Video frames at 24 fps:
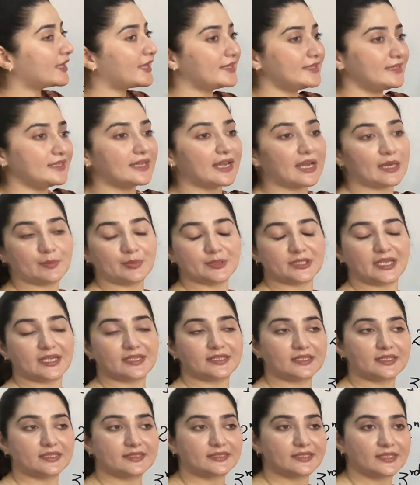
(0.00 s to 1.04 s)
any
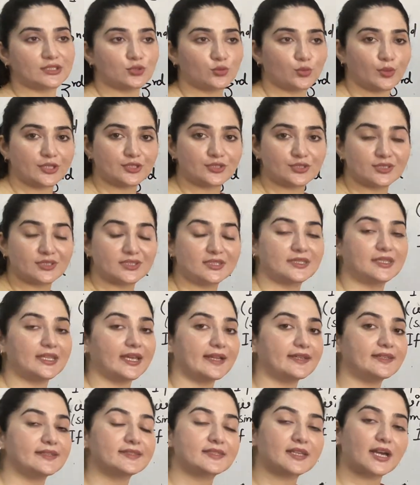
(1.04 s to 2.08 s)
hypothetical situation
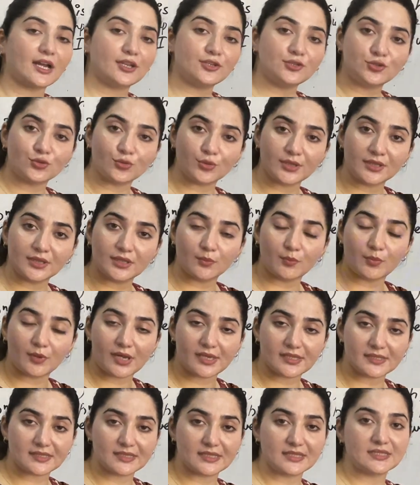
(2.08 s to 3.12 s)
that is untrue in the
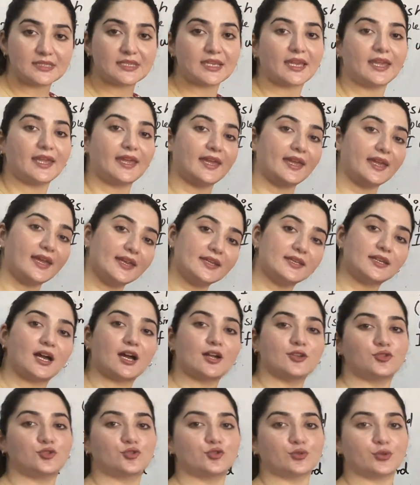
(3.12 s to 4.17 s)
present and
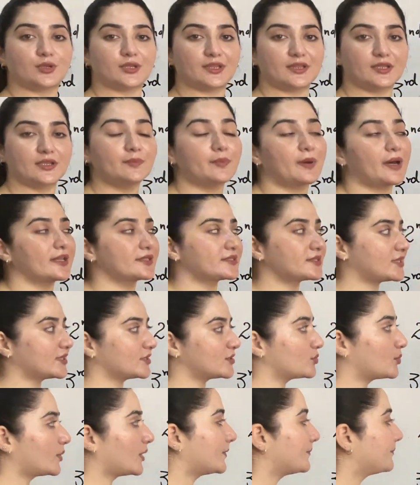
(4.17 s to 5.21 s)
untrue in the past as
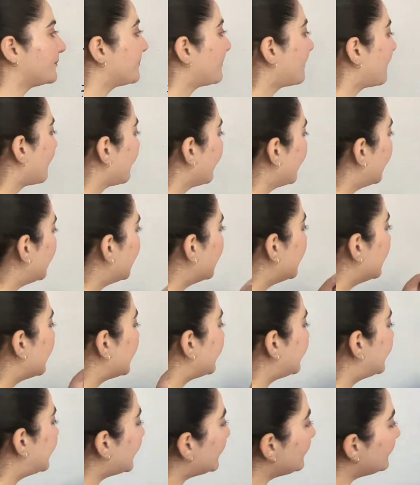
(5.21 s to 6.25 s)
well.
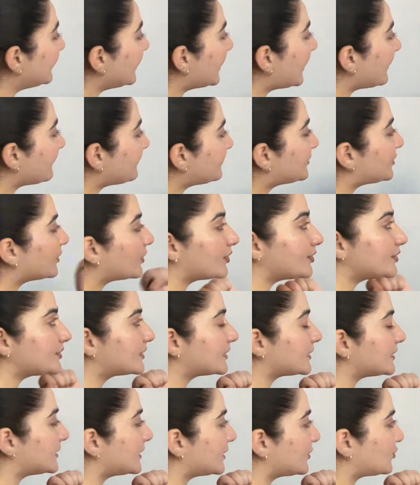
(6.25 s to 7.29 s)
Then we have third
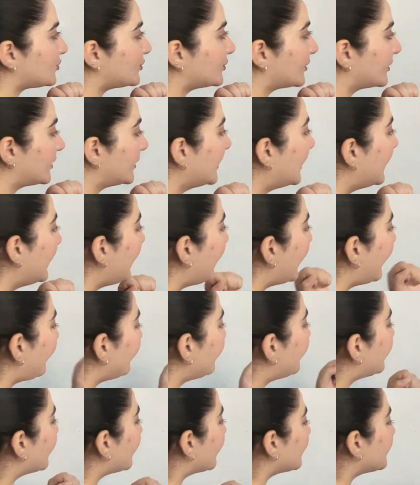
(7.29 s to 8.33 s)
conditional,
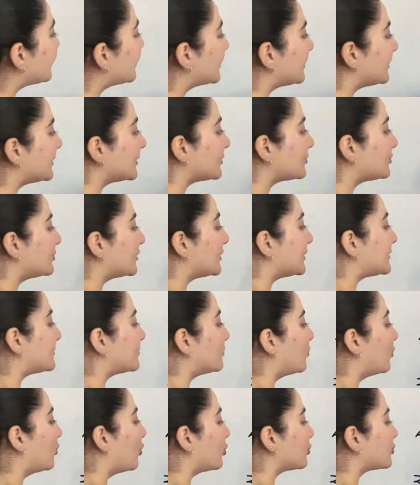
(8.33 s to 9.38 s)
and third conditional is
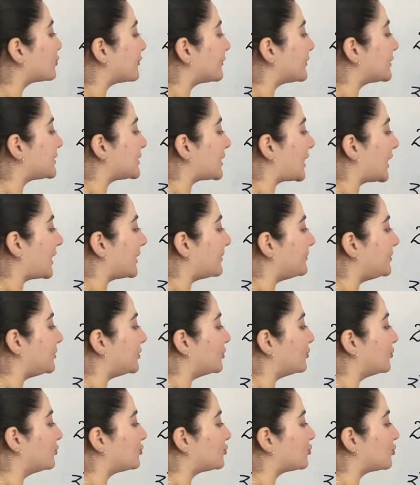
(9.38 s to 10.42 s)
most of the time
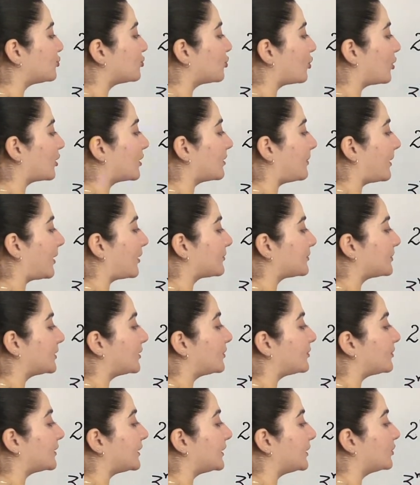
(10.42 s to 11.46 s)
used to talk about the
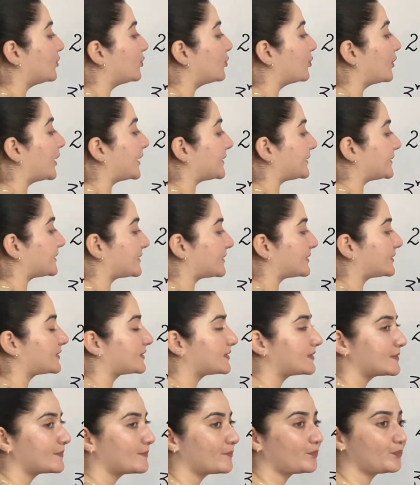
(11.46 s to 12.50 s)
regrets,
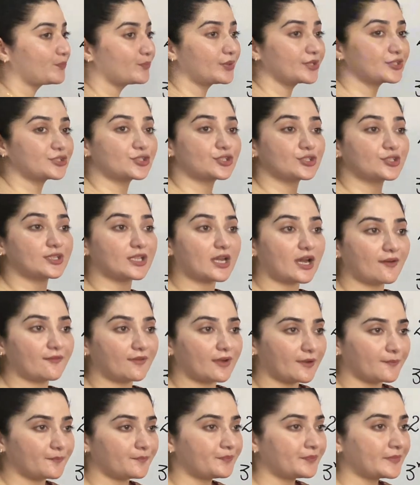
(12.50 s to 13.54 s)

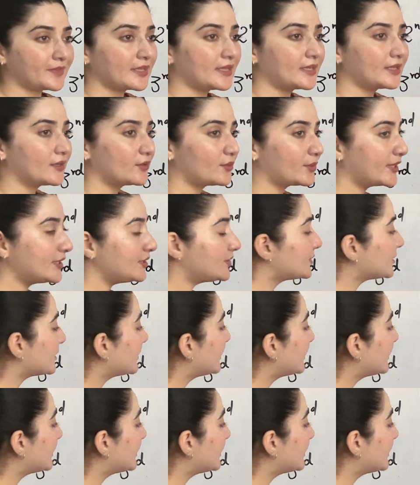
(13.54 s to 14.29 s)
pachtawa, right?